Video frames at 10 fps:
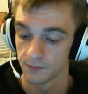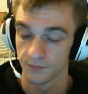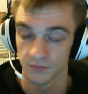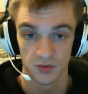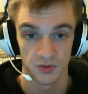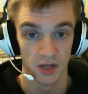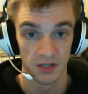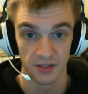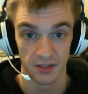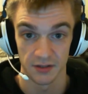So any
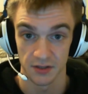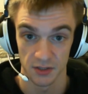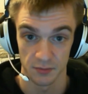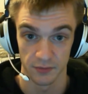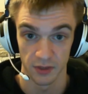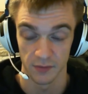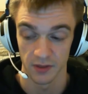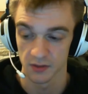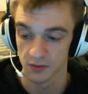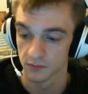Psychers he gets preferred enemy
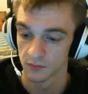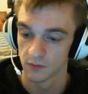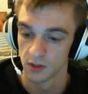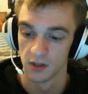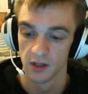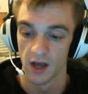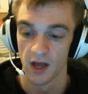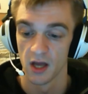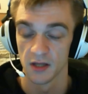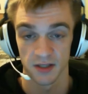against.
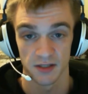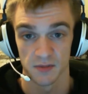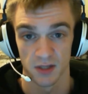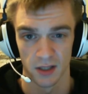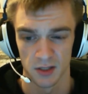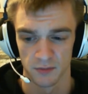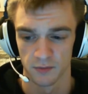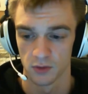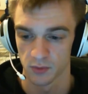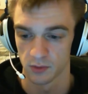Exact same stat line as
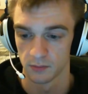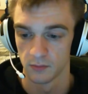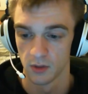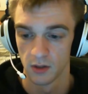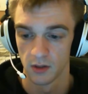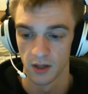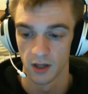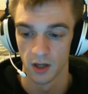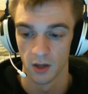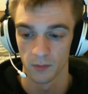before as well.
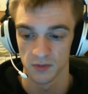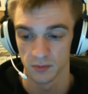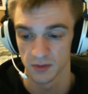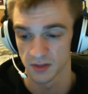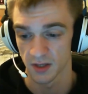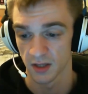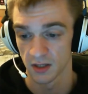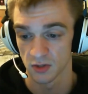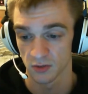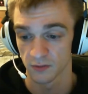Weapon skill plus 8,
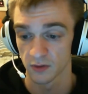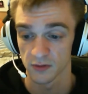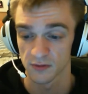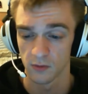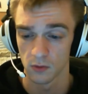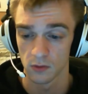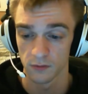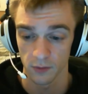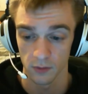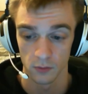strength toughness 4,
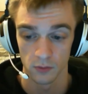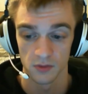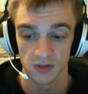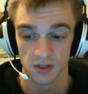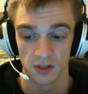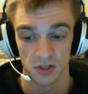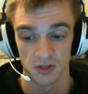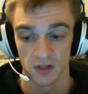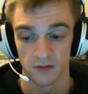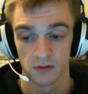3 wounds, initiative
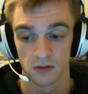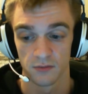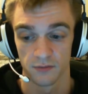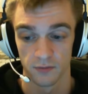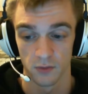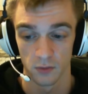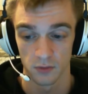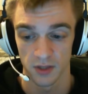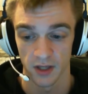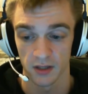7, 4
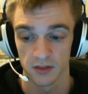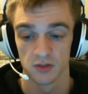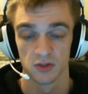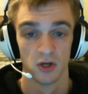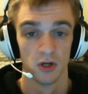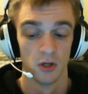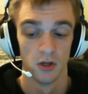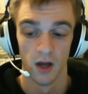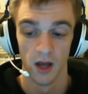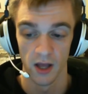attacks,
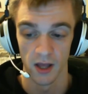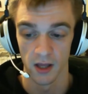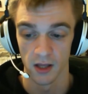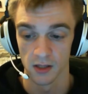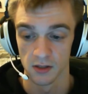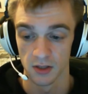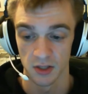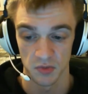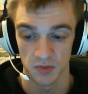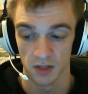and
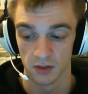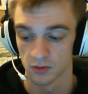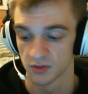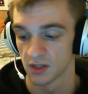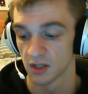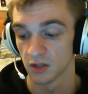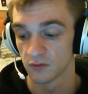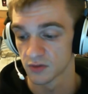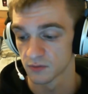leadership 10, no saves.